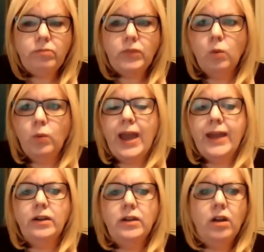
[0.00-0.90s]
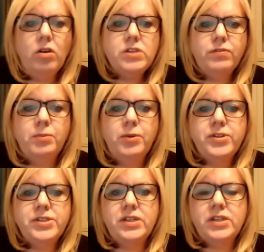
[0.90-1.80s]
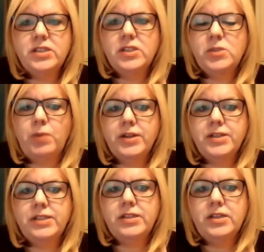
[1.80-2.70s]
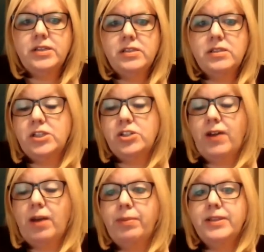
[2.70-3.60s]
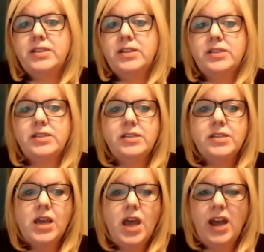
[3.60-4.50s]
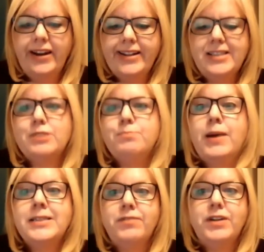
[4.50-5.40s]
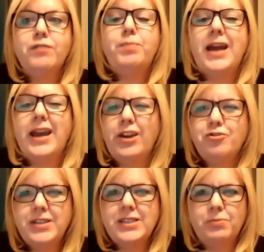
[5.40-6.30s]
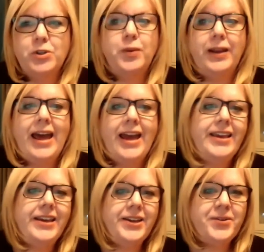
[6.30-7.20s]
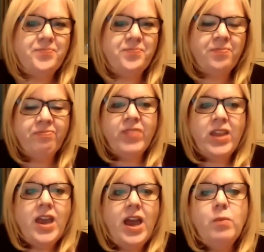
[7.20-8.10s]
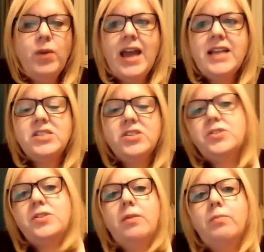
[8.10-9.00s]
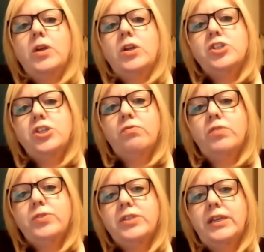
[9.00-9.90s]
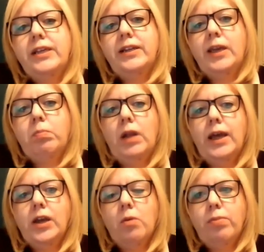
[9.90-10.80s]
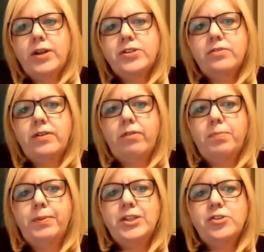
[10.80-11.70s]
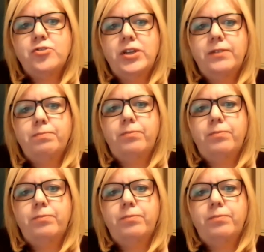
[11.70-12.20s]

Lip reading: We had a lot of community nurses, practice nurses, tissue viability nurses, and a little smattering of podiatrists, which we like. And we asked them, do you routinely apply compression therapy to treat